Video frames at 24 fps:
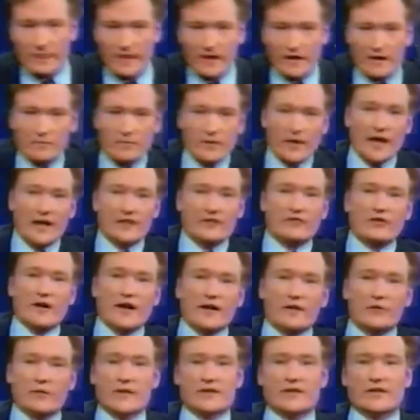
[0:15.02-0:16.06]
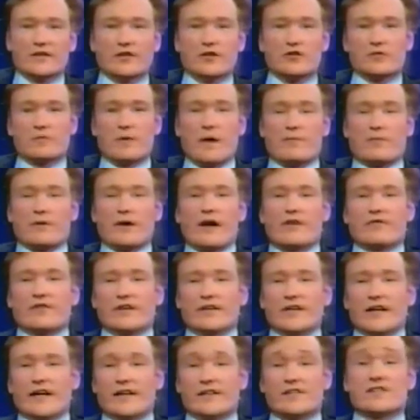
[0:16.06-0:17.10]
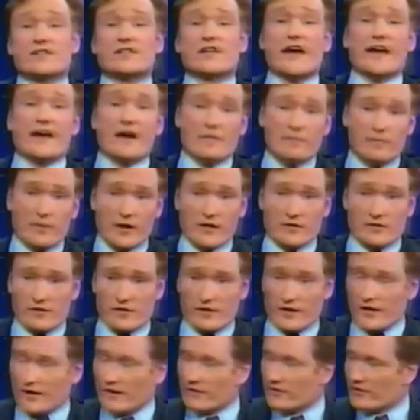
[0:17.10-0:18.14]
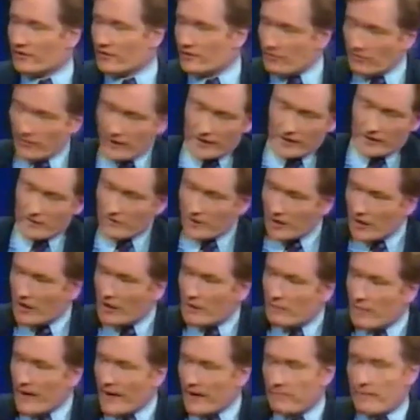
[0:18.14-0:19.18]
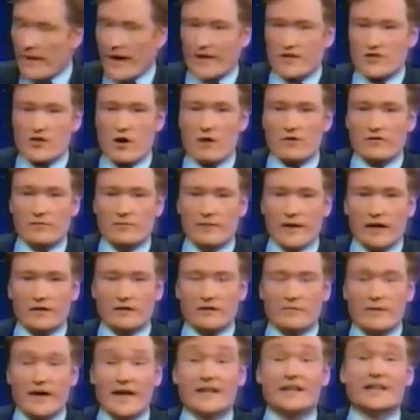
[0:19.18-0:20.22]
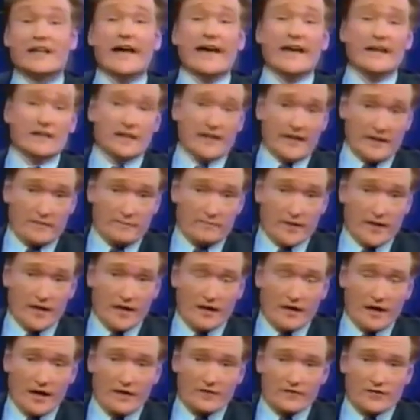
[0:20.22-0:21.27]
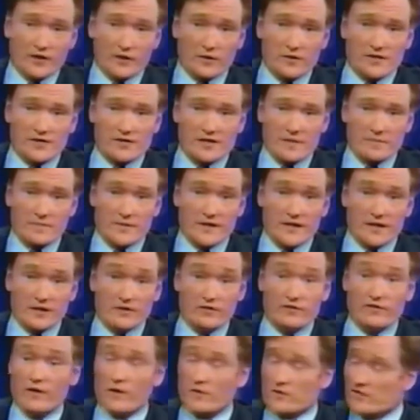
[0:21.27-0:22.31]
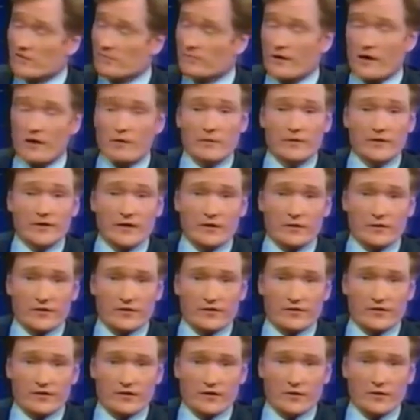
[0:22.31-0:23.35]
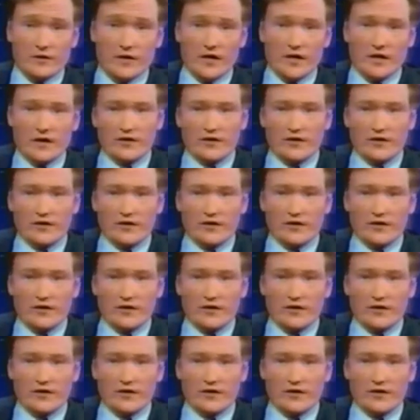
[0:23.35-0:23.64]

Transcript: But I try to read the newspaper every day to stay up on things, just so I can make bad jokes about them. And lately, I've noticed something that you folks have probably noticed, too.